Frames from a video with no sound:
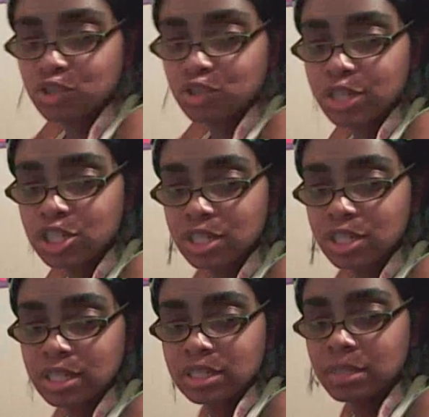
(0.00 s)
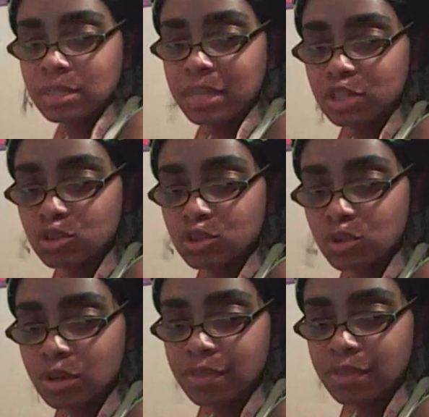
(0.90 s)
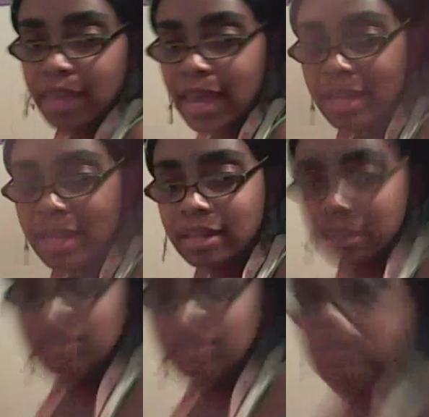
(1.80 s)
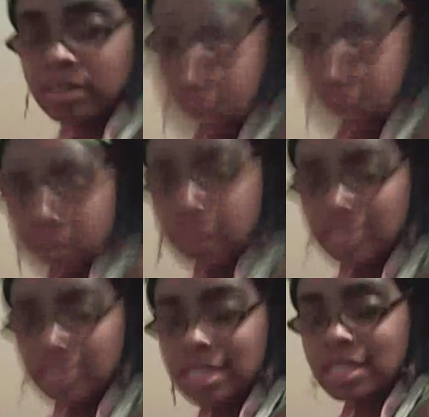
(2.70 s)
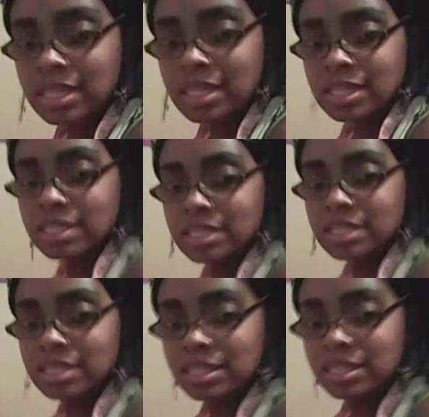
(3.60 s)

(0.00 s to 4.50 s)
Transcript: of stretching it to make sure that it is